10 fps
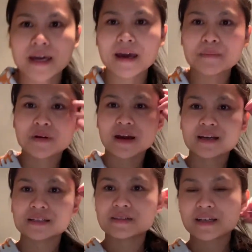camera,
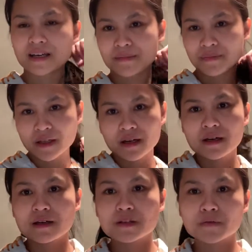so I am.
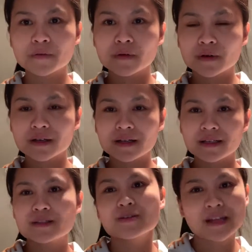So for
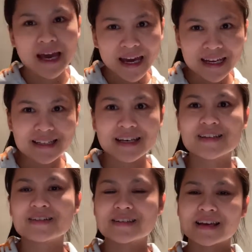tonight, I
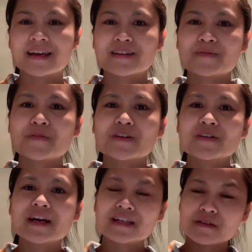should say, for
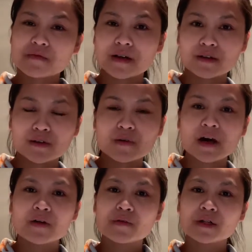tonight's video,
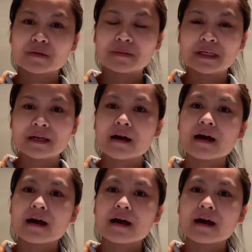I will be